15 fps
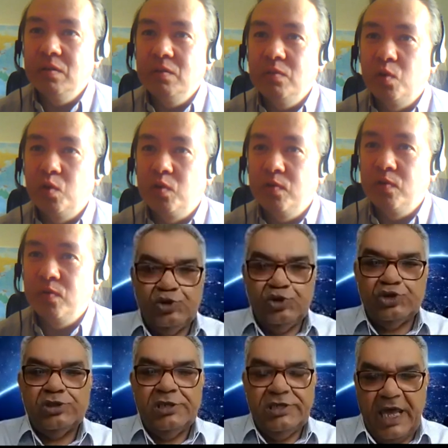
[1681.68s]
Forth in
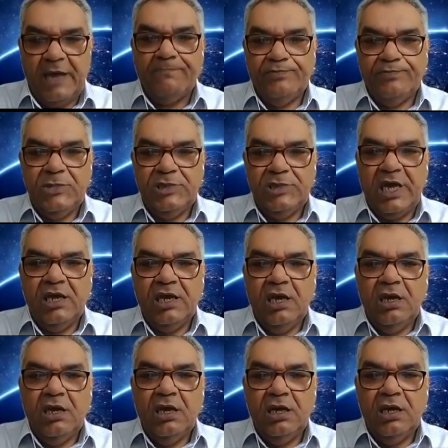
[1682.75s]
Moodle. Valley. Yeah, it yeah. is
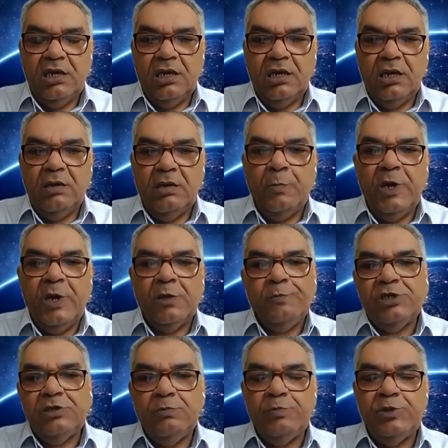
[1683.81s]
right. Okay, so well,
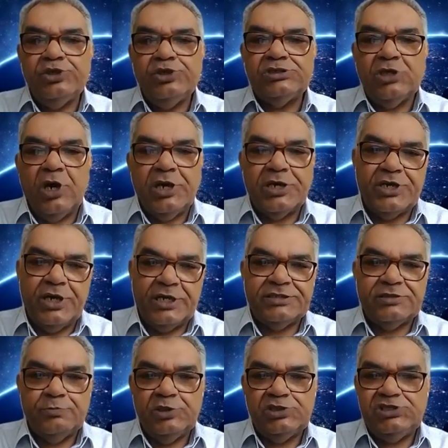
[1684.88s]
we we use Urkund,
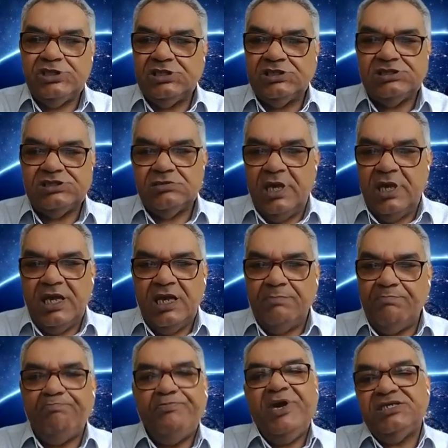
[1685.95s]
which is uh,
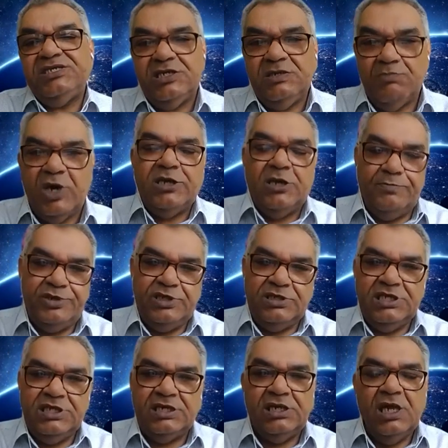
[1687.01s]
better Similar. in my uh-huh.
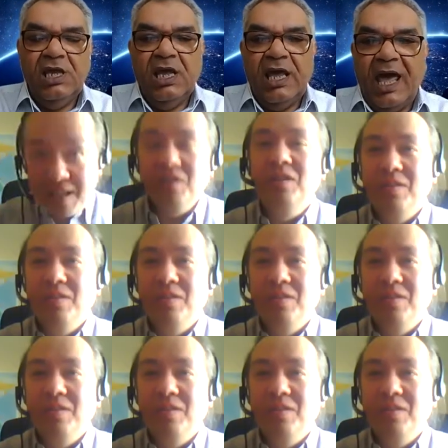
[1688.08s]
opinion. Yes, and uh-huh.